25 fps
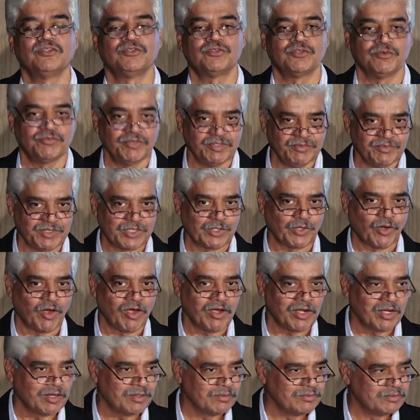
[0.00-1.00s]
So when we
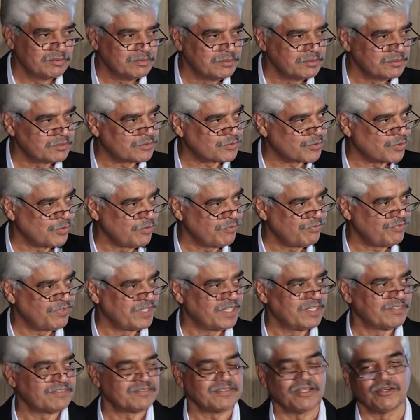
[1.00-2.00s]
talk, uh, you know, throw
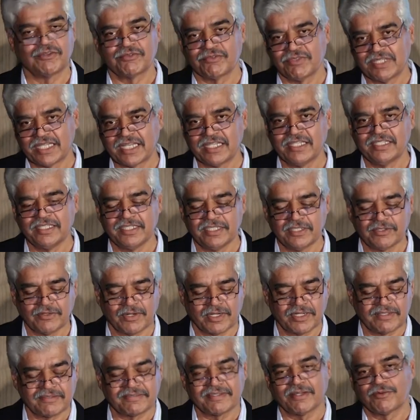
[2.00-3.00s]
figures out, we really need to
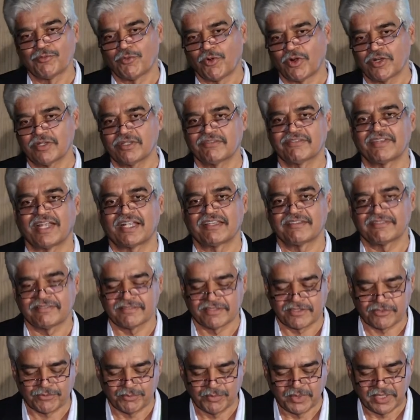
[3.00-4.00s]
understand what
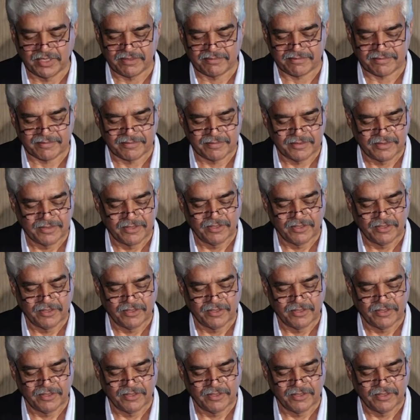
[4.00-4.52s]
statistics means.